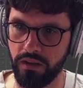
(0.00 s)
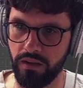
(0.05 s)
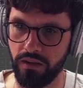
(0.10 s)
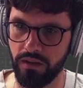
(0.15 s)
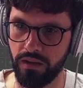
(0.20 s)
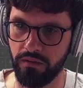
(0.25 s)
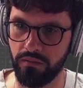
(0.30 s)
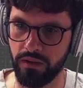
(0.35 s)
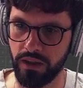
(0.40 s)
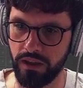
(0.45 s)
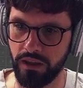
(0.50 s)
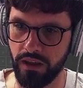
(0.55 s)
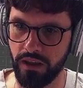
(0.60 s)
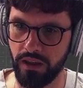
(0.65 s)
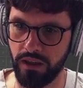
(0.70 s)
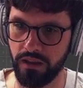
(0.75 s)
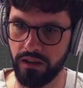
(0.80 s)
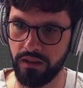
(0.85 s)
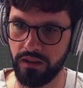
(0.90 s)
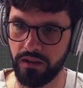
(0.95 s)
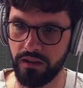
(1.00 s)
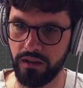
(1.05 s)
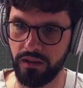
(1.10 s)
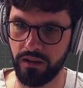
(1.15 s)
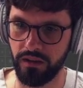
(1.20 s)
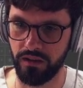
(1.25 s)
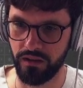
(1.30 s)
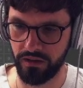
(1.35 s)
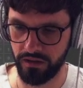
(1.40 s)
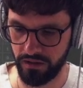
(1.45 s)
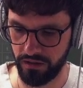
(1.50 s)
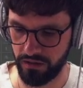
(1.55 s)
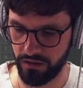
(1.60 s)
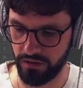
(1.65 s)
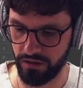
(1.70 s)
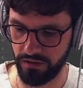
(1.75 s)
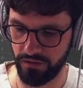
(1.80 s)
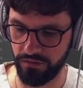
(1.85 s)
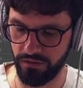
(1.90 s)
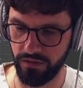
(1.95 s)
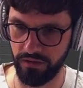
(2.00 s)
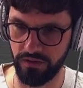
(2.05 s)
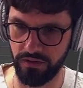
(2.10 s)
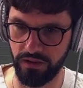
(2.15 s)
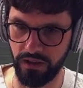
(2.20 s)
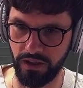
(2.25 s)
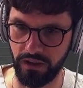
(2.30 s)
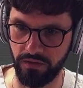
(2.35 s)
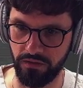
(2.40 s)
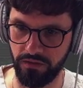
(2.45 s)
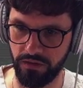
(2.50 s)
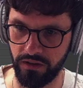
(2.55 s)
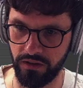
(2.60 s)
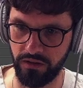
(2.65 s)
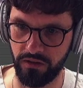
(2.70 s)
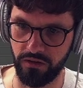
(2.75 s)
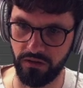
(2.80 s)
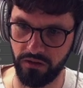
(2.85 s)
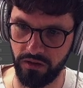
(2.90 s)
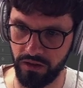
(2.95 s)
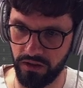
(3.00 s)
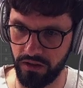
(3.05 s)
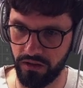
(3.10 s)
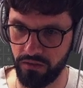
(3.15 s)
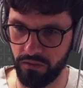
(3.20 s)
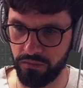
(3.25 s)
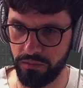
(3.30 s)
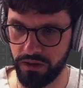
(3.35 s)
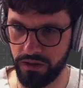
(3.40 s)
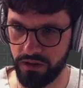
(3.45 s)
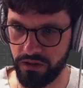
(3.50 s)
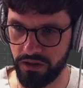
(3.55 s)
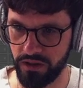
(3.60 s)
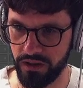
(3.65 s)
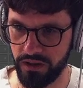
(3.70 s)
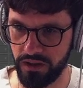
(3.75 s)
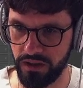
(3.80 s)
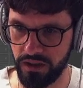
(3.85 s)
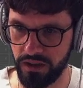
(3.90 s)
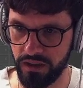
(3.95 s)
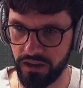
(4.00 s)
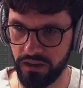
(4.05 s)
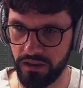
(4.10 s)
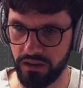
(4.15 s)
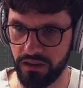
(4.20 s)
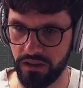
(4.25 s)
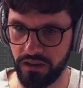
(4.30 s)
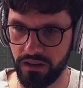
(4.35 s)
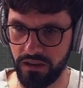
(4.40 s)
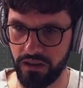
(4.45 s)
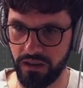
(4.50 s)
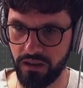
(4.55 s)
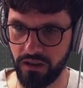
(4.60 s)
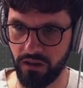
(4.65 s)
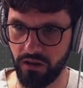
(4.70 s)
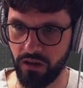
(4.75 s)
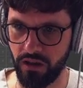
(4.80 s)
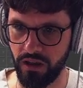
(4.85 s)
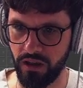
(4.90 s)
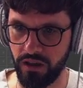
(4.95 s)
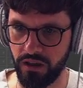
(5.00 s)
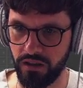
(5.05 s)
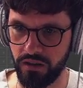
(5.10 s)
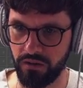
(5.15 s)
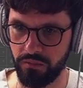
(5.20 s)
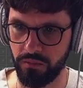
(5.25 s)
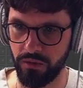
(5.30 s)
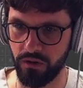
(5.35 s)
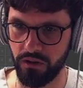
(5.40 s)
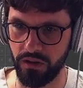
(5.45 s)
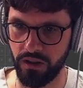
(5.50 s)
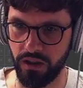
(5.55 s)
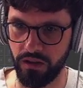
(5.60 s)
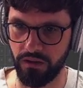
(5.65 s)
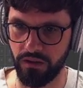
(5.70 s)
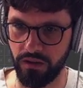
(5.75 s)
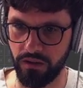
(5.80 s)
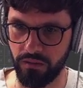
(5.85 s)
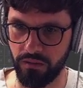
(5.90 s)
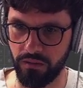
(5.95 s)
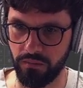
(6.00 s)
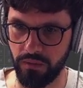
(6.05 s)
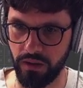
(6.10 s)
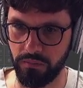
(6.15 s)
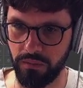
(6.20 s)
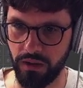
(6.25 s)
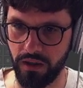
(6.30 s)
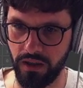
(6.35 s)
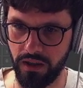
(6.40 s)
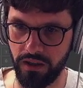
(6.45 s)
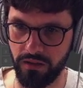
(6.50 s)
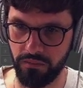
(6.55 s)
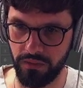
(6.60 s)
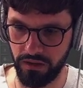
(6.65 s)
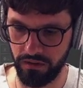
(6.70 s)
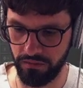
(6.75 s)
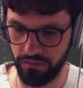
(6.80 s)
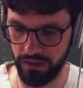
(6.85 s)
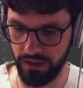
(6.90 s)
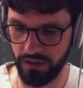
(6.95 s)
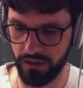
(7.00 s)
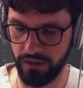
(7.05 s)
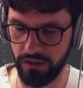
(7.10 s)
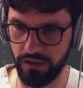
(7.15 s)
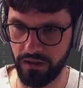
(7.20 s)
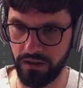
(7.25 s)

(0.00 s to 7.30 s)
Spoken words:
And then we can, just for the sake of it, do a little loopy shit here and put another multiplier in between